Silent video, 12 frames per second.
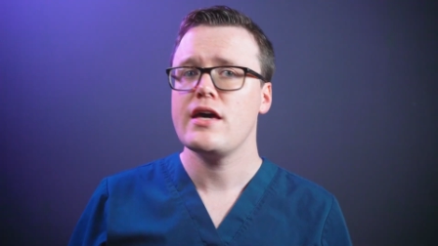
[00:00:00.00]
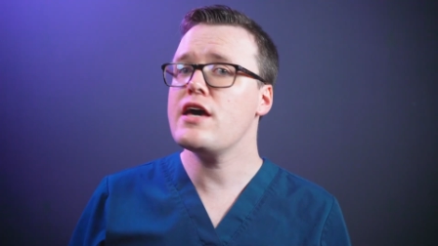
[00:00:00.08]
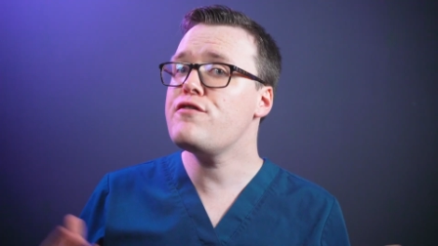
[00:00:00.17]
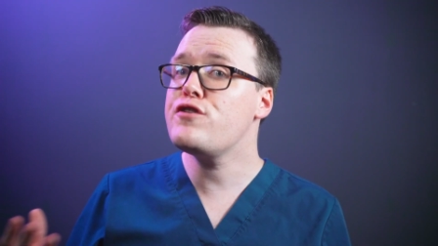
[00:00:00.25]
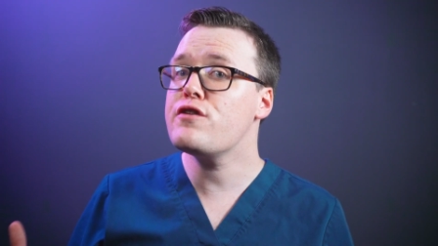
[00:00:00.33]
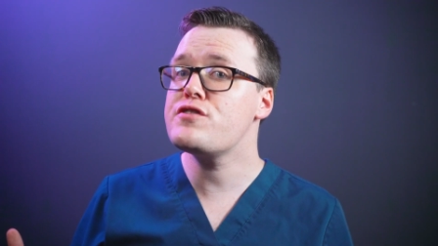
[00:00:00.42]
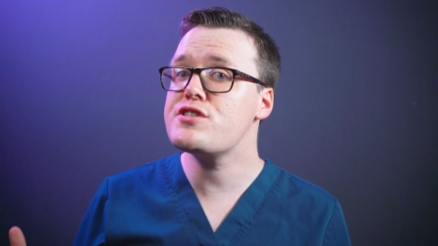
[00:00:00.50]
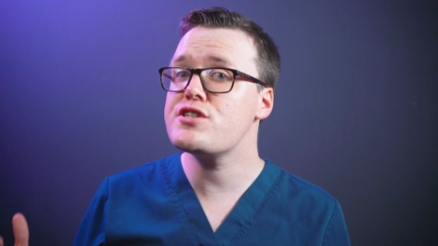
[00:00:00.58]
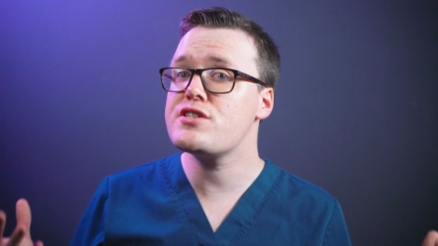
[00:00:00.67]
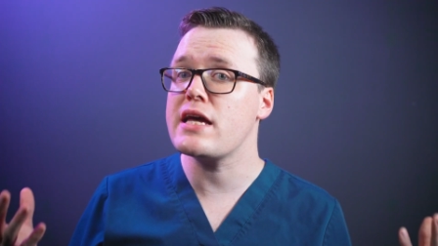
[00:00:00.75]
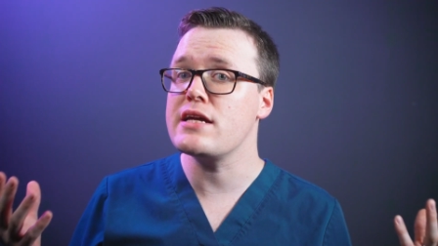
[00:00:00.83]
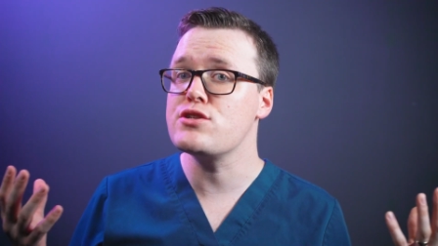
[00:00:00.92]
If you've
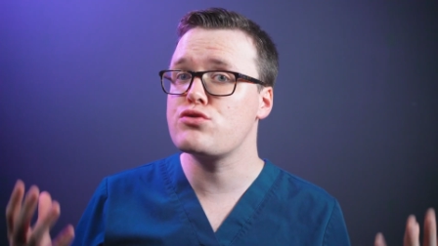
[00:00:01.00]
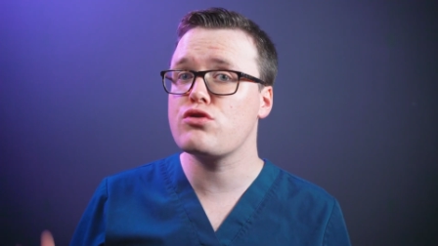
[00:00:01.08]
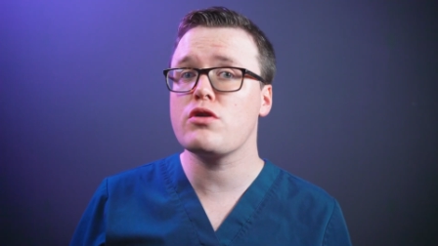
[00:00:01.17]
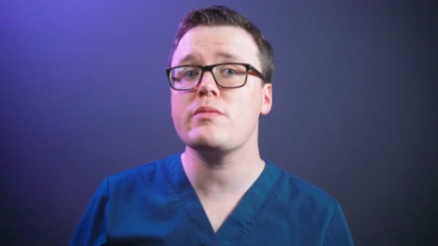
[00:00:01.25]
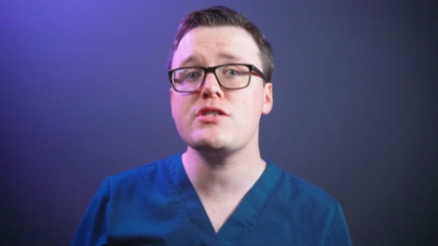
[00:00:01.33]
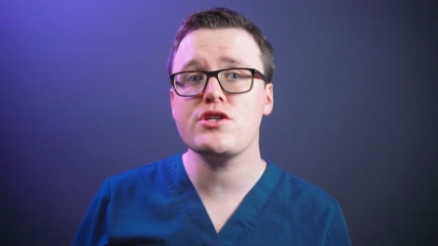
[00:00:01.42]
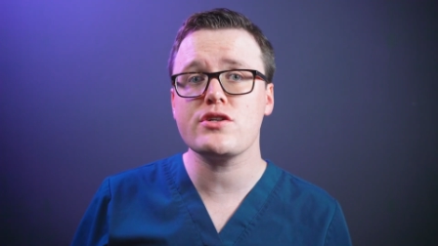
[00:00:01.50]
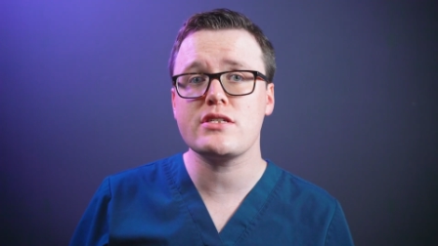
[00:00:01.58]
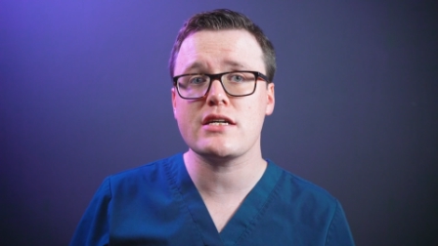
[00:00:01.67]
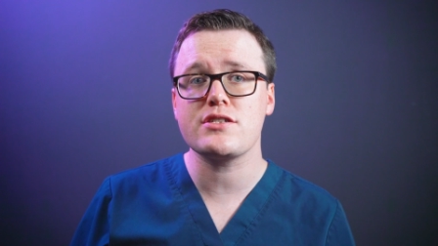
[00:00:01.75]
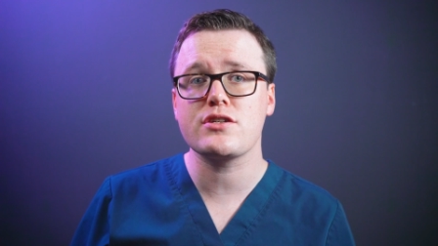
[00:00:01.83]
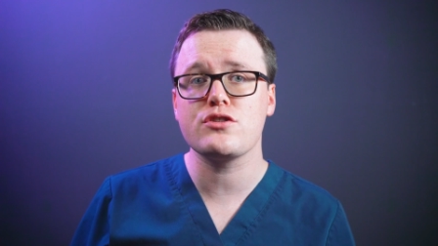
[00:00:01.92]
sustained trauma to your
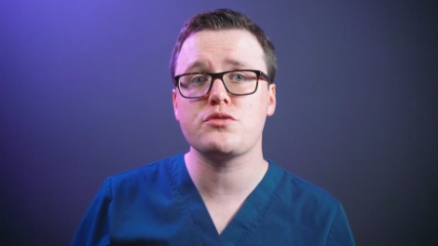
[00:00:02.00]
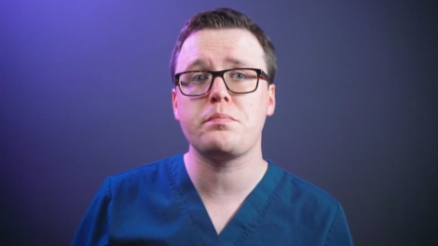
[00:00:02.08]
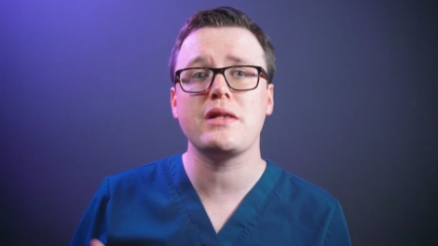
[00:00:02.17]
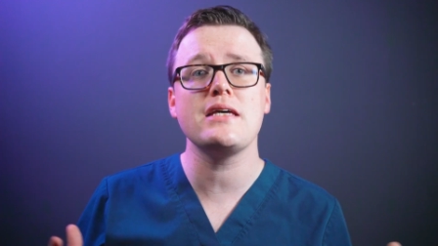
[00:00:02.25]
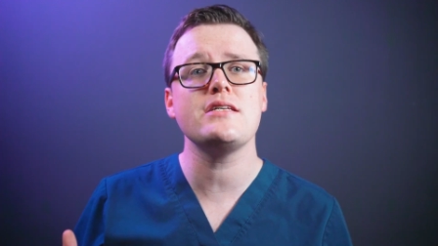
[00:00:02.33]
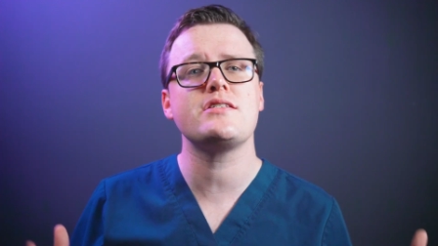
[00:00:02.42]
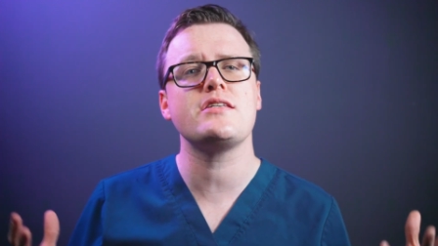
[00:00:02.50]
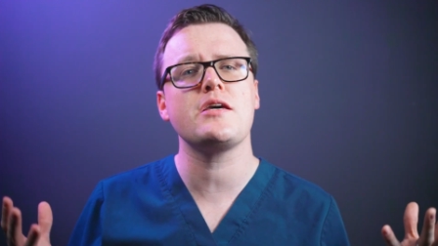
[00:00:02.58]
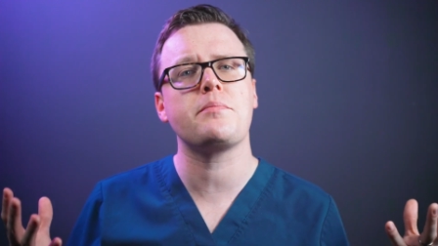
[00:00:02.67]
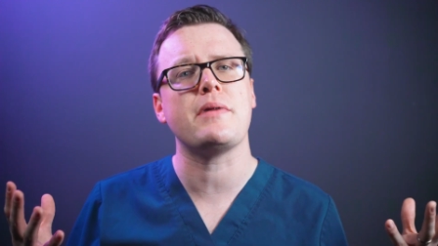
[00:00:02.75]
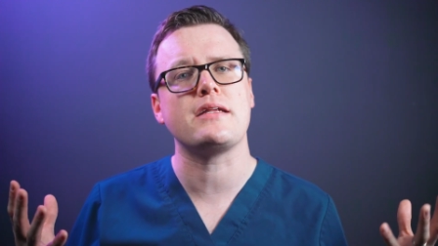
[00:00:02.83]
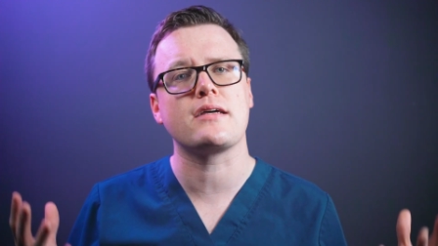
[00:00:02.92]
testicles, please
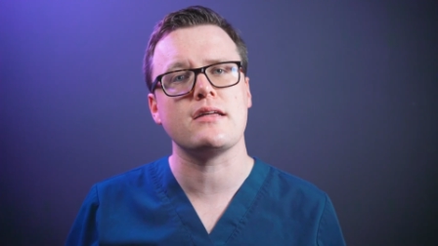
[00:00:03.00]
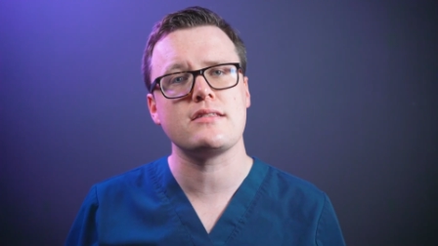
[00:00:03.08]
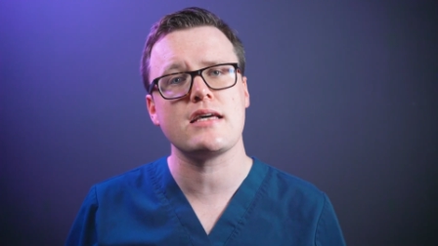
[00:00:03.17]
seek medical